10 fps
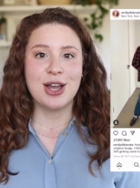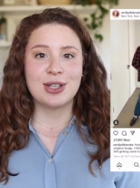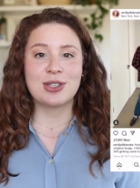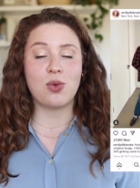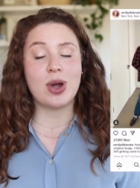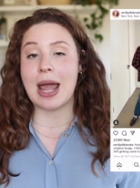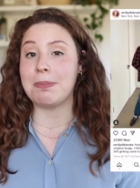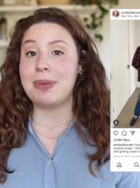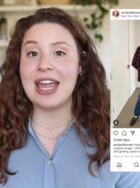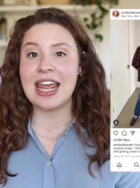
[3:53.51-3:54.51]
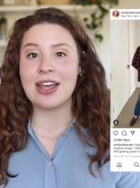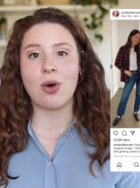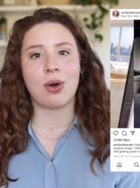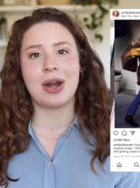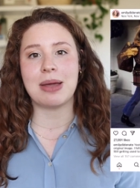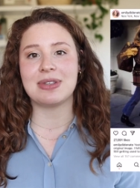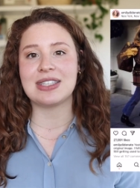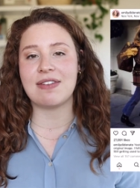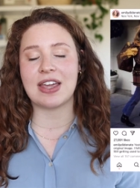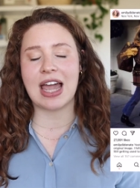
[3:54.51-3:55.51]
So when I'm pinning or when I'm
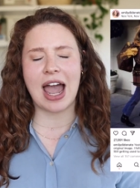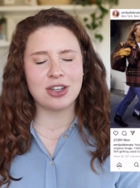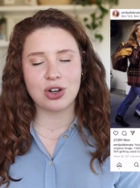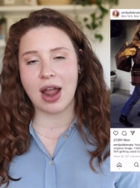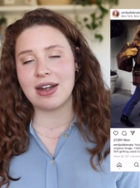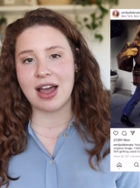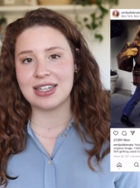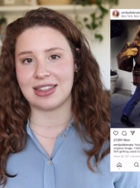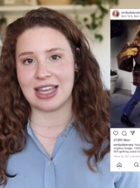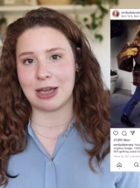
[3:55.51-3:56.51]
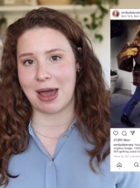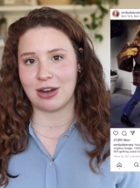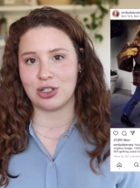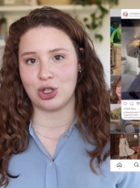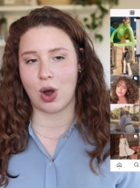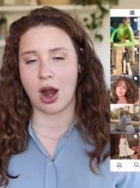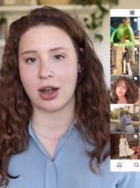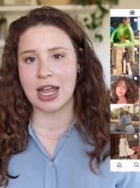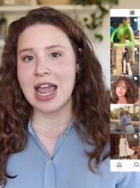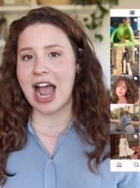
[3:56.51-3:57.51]
saving, I try not to think about it too
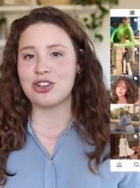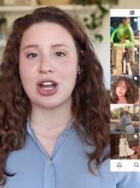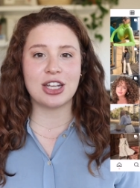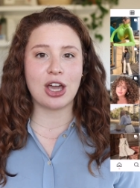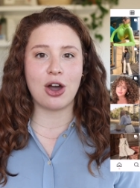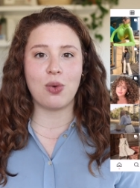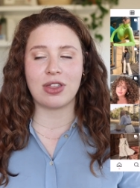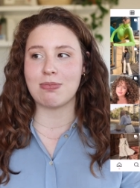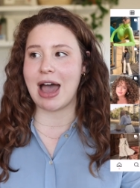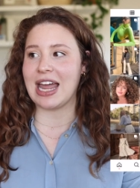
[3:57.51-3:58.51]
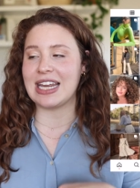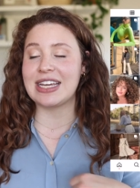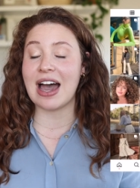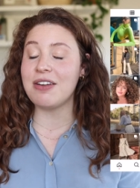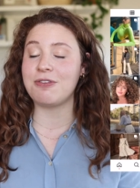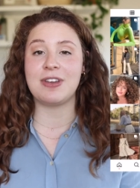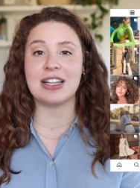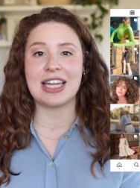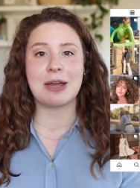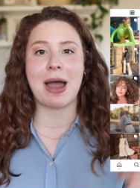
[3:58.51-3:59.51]
hard. I try to go with my gut
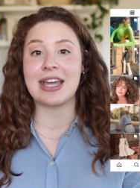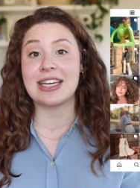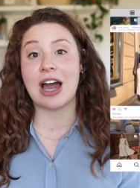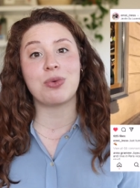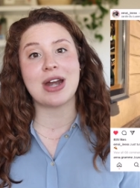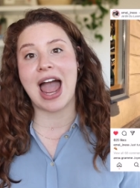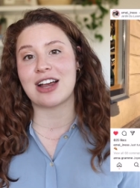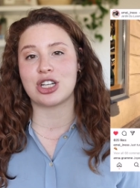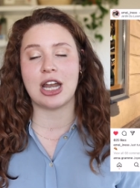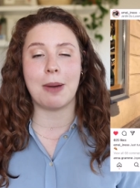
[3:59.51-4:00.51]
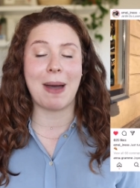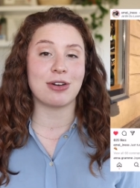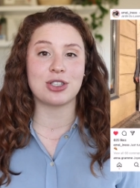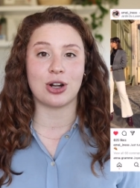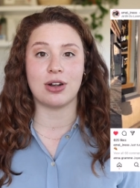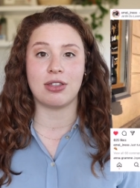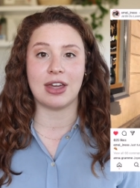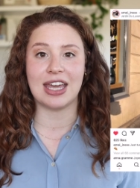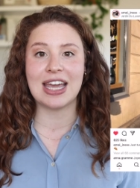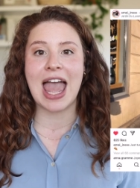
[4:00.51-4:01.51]
feeling, my gut reaction about a certain
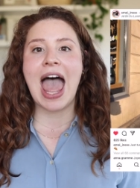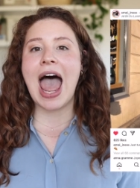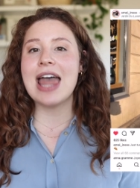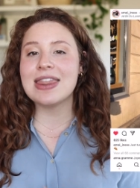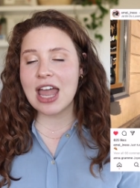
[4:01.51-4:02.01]
thing. And